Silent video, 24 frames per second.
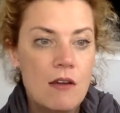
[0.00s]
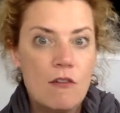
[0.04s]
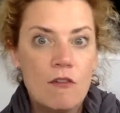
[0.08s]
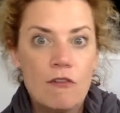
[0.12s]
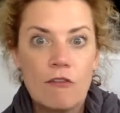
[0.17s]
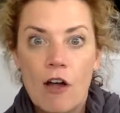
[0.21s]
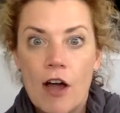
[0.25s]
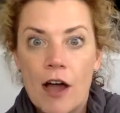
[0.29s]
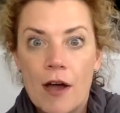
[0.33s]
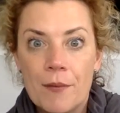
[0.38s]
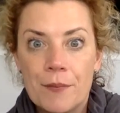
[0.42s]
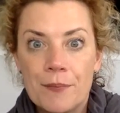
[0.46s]

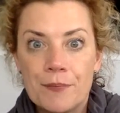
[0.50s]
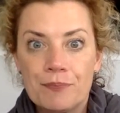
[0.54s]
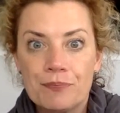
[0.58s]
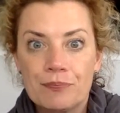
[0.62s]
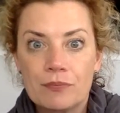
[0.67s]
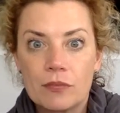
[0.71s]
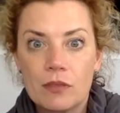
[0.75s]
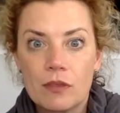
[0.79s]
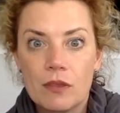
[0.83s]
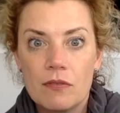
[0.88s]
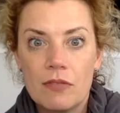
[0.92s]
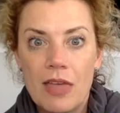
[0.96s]
from
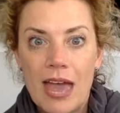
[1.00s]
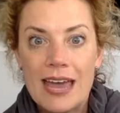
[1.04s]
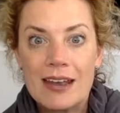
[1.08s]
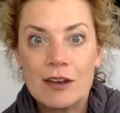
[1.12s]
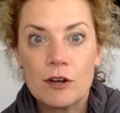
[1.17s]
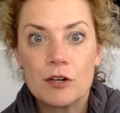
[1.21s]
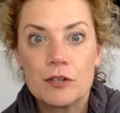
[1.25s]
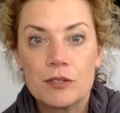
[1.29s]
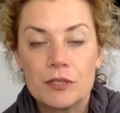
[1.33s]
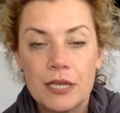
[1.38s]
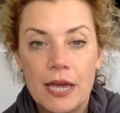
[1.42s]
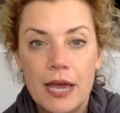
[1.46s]
the
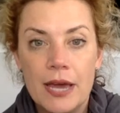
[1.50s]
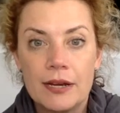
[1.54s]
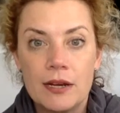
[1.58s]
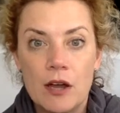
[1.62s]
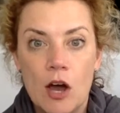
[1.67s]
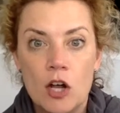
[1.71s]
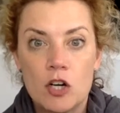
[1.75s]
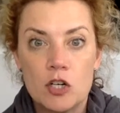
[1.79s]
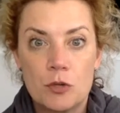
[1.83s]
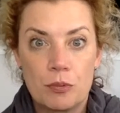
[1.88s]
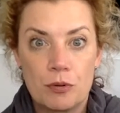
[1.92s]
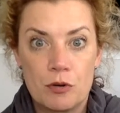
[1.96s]
editors at
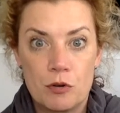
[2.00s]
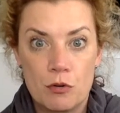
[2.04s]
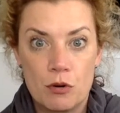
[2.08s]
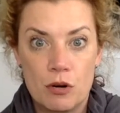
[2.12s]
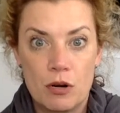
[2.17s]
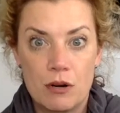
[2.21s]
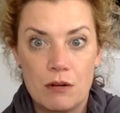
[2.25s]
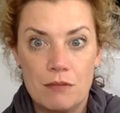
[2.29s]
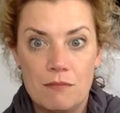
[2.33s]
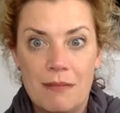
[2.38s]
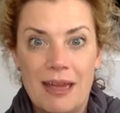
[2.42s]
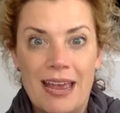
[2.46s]

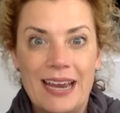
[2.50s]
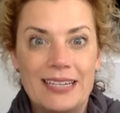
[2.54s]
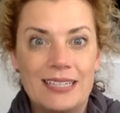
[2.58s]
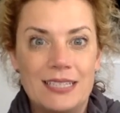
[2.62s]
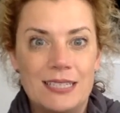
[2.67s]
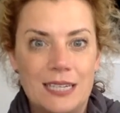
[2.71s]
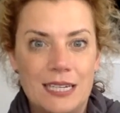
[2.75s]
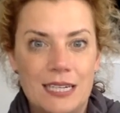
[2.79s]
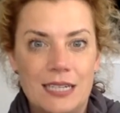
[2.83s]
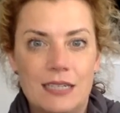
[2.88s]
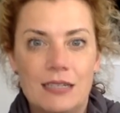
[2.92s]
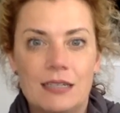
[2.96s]
Entrepreneur
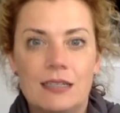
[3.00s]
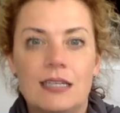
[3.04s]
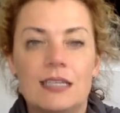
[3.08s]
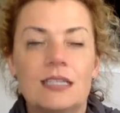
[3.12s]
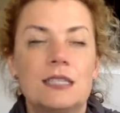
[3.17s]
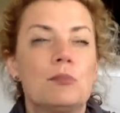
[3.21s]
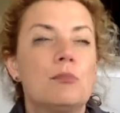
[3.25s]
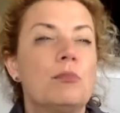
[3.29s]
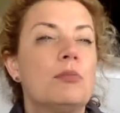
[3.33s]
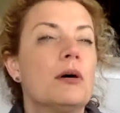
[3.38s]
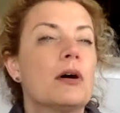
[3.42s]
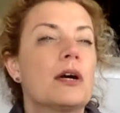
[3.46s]
Magazine.
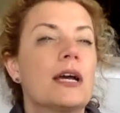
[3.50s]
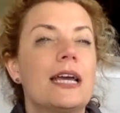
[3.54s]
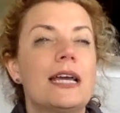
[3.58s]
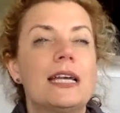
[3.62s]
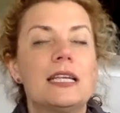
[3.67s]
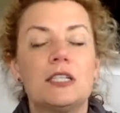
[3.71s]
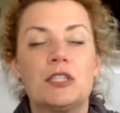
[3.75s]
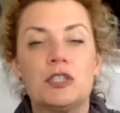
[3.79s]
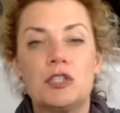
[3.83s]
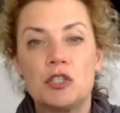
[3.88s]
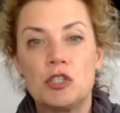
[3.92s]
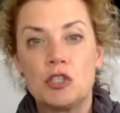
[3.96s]
This book
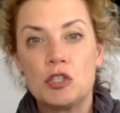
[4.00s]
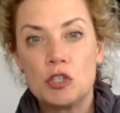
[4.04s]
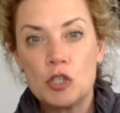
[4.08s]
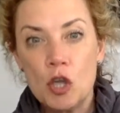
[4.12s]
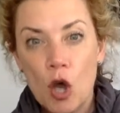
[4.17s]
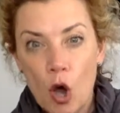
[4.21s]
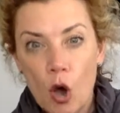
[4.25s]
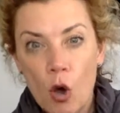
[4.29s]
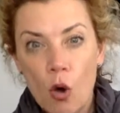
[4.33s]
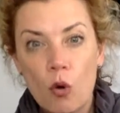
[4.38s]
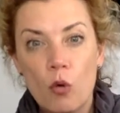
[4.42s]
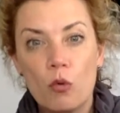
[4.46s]
is
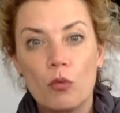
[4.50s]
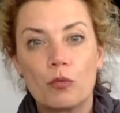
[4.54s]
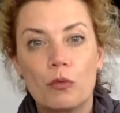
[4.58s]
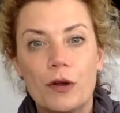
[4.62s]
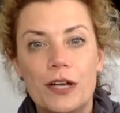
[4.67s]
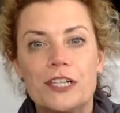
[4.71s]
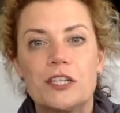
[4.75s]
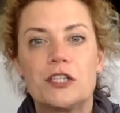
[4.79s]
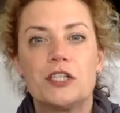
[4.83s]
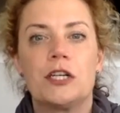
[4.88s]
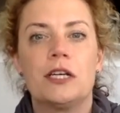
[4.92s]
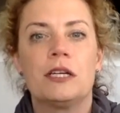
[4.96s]
so
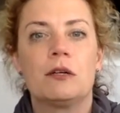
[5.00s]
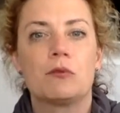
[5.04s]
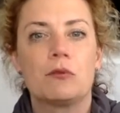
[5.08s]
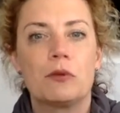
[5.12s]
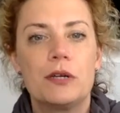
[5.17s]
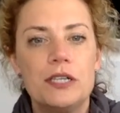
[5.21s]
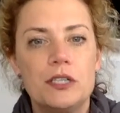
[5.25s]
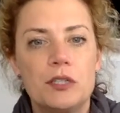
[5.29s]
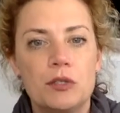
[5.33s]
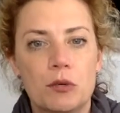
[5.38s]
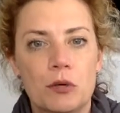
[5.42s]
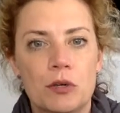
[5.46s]
rich in
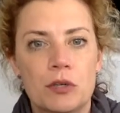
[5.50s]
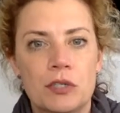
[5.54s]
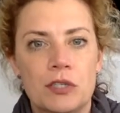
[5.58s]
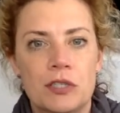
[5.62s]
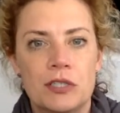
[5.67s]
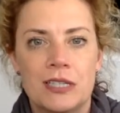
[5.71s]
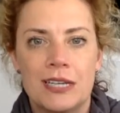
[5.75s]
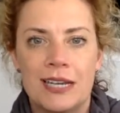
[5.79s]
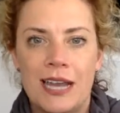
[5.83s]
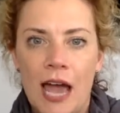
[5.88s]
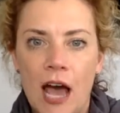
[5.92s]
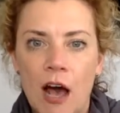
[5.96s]

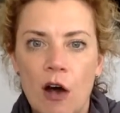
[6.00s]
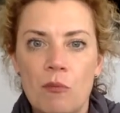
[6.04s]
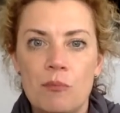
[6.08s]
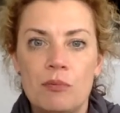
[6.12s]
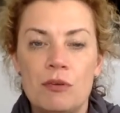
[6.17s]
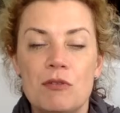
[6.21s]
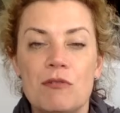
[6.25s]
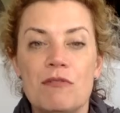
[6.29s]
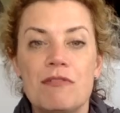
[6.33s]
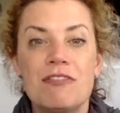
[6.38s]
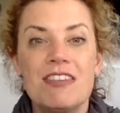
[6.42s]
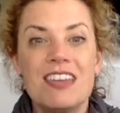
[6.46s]
resources and help
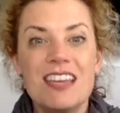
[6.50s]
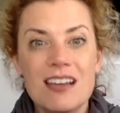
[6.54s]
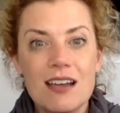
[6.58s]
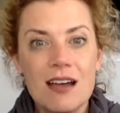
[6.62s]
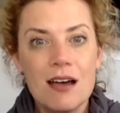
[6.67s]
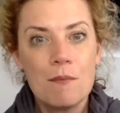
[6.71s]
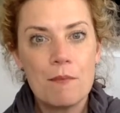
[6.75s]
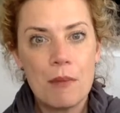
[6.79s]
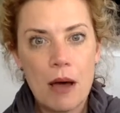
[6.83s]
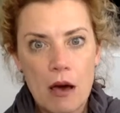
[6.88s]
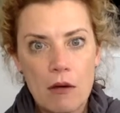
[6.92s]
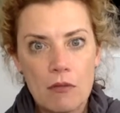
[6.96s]
you think
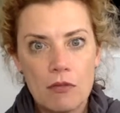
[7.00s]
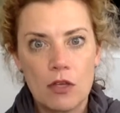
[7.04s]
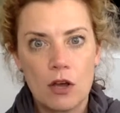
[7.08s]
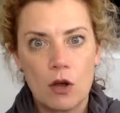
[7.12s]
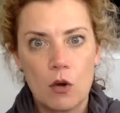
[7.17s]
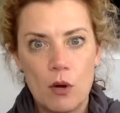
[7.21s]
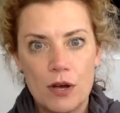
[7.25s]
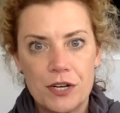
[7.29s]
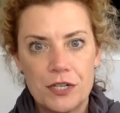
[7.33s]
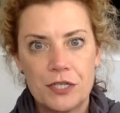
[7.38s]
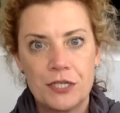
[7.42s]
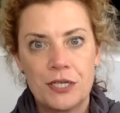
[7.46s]
about the
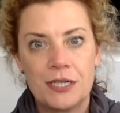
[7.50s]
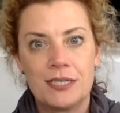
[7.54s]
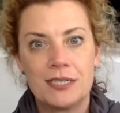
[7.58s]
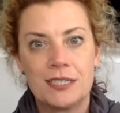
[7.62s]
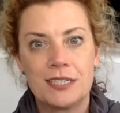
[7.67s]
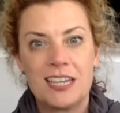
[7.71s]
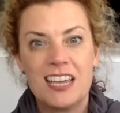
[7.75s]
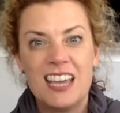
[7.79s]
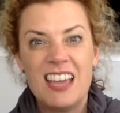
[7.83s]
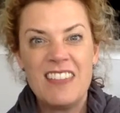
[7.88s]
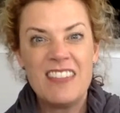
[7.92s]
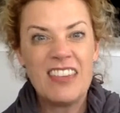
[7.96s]

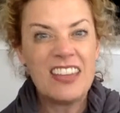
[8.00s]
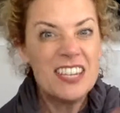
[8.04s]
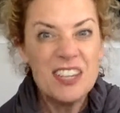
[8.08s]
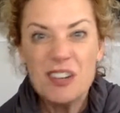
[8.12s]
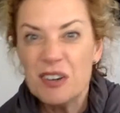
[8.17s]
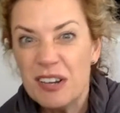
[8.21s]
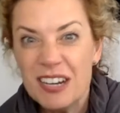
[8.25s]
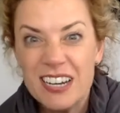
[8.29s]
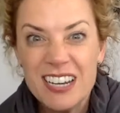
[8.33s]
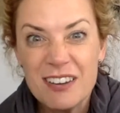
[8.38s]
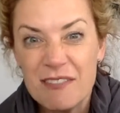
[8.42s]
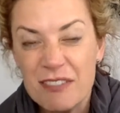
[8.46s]
questions that
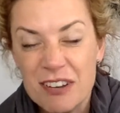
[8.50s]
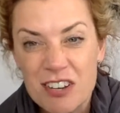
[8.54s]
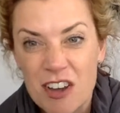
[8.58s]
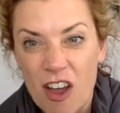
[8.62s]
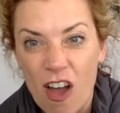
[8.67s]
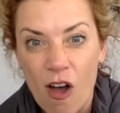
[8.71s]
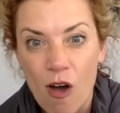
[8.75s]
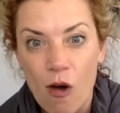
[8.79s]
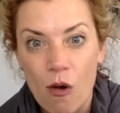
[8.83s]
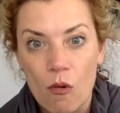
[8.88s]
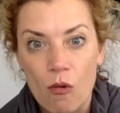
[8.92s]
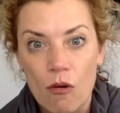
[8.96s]
you didn't even
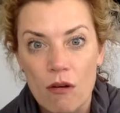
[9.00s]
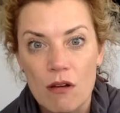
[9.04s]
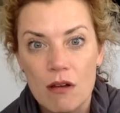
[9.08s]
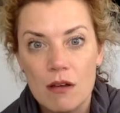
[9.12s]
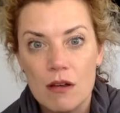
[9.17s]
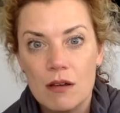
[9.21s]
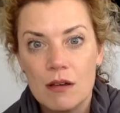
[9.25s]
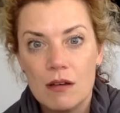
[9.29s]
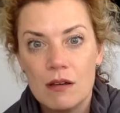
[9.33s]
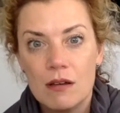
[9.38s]
know